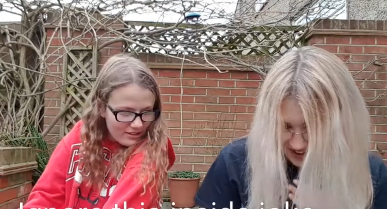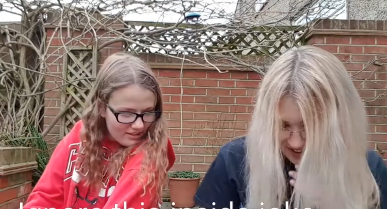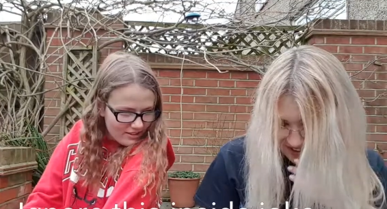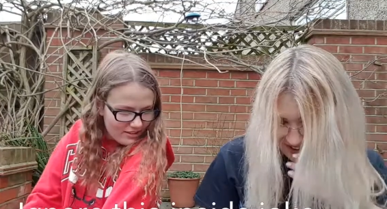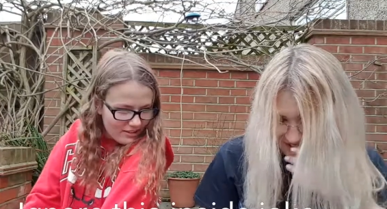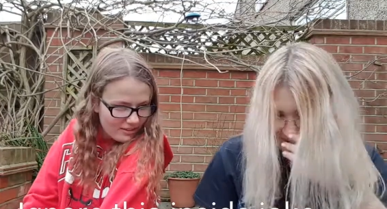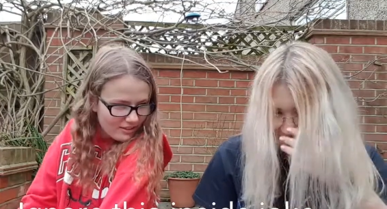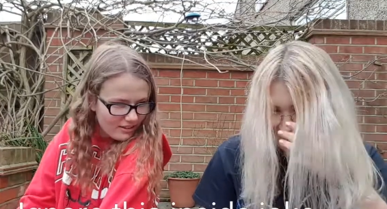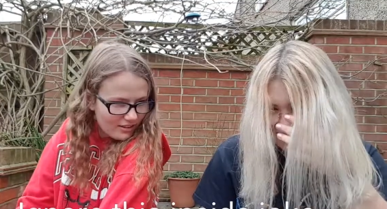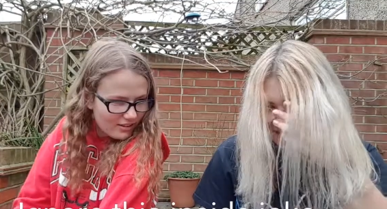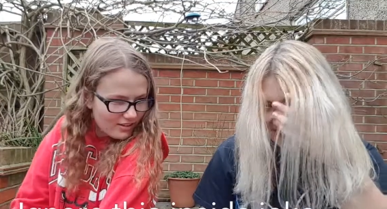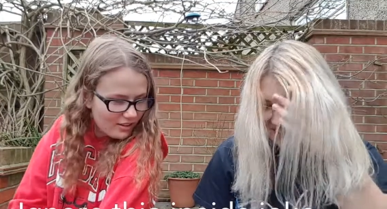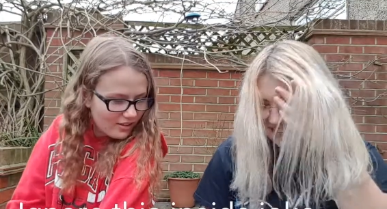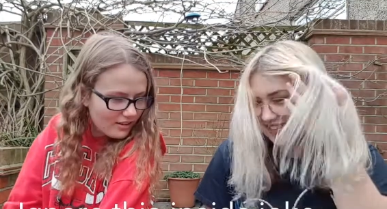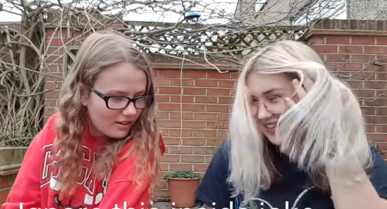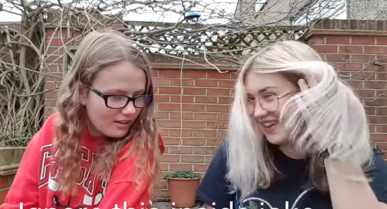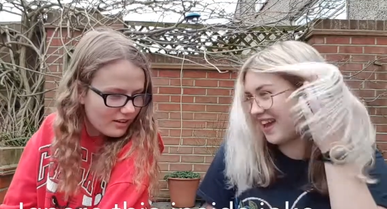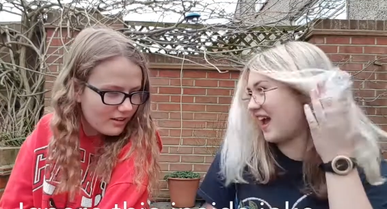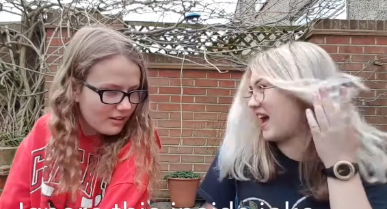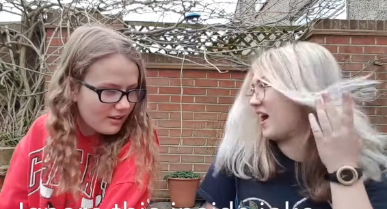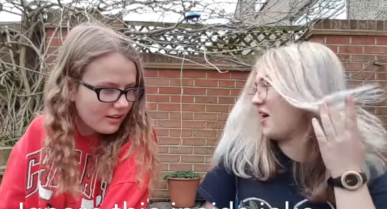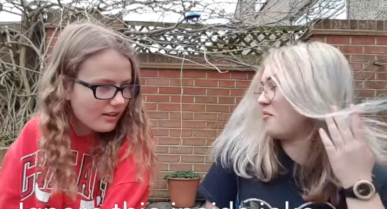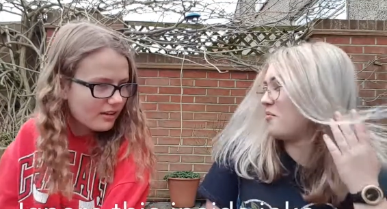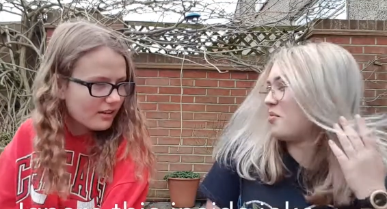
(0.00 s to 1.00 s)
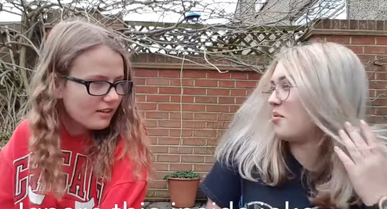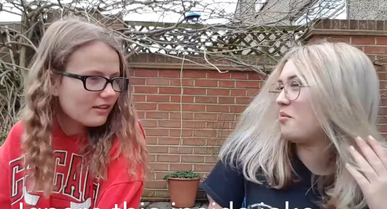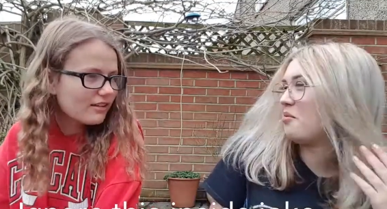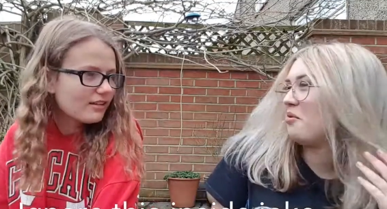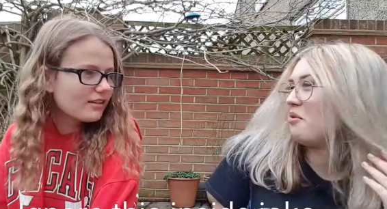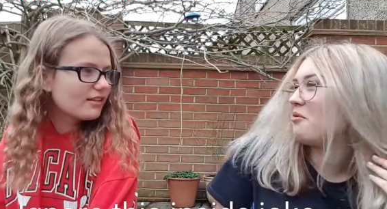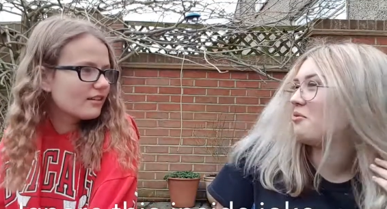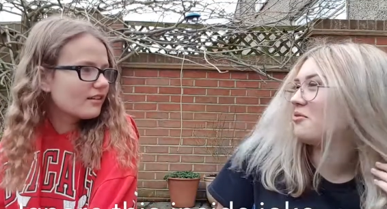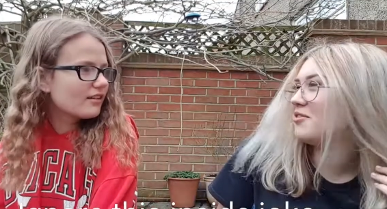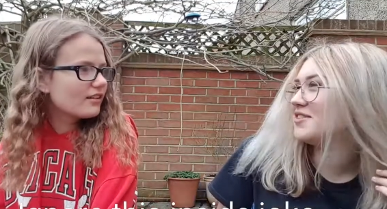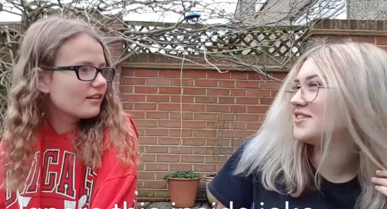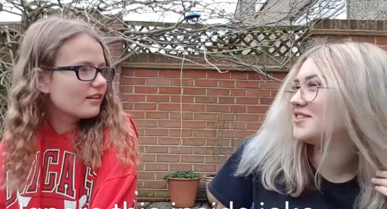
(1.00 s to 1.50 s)
Speaker 1: that what it was?
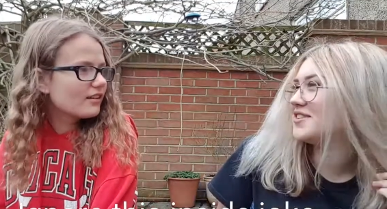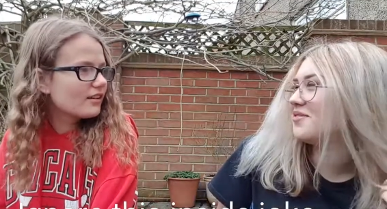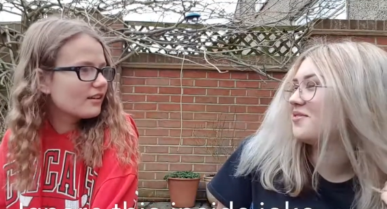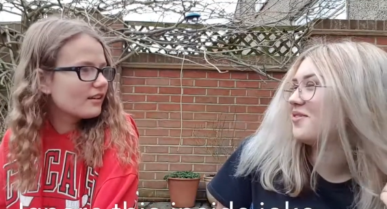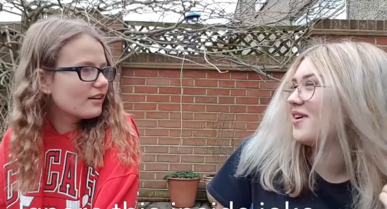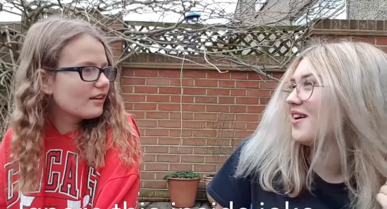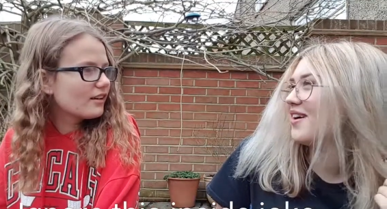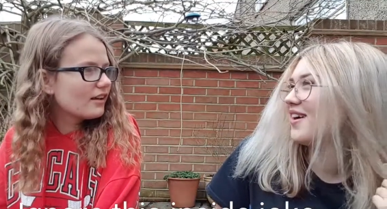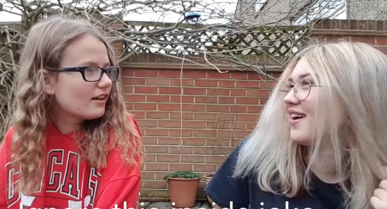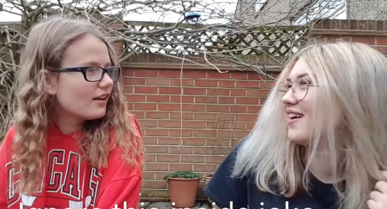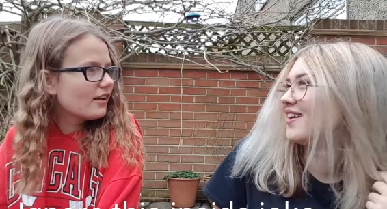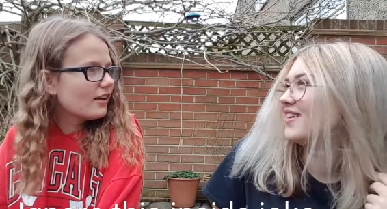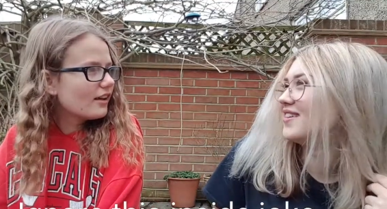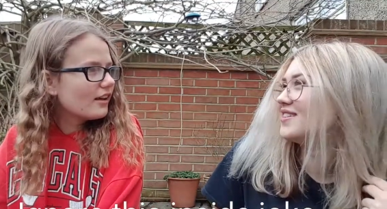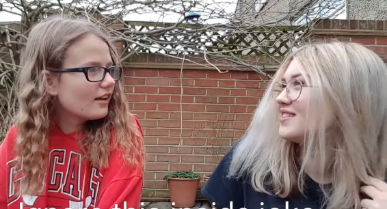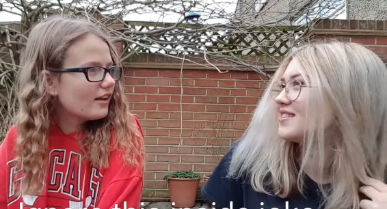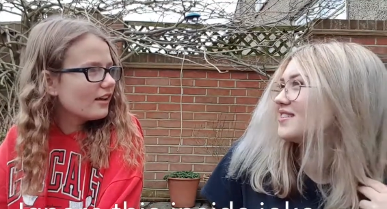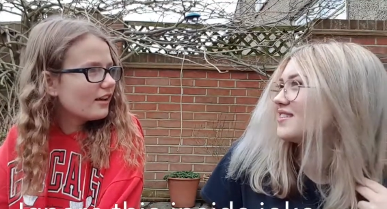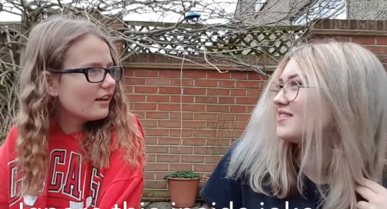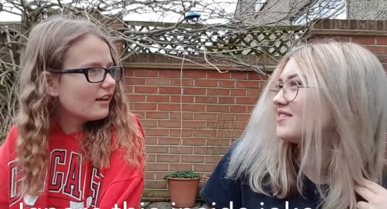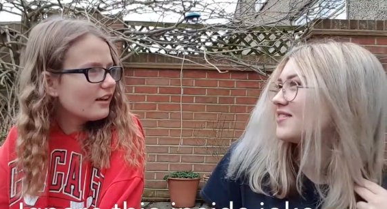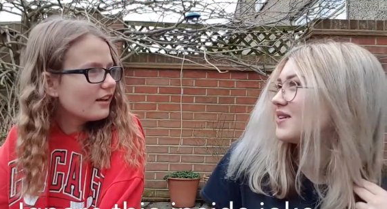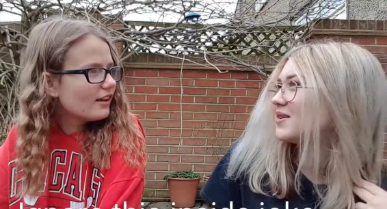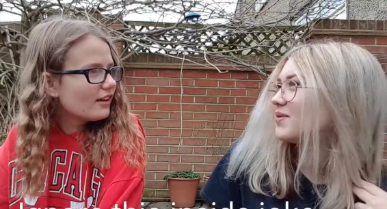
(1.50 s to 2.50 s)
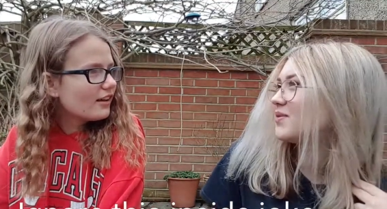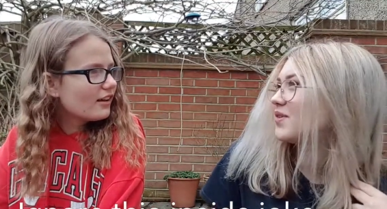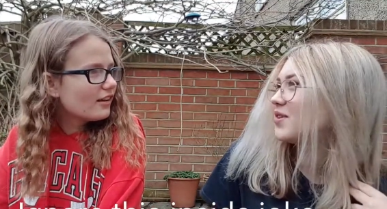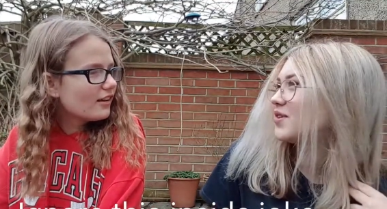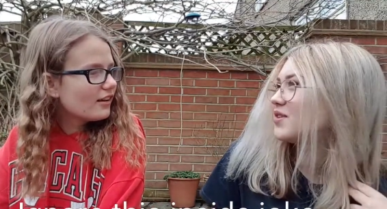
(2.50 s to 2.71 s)
Yeah, but what was the word?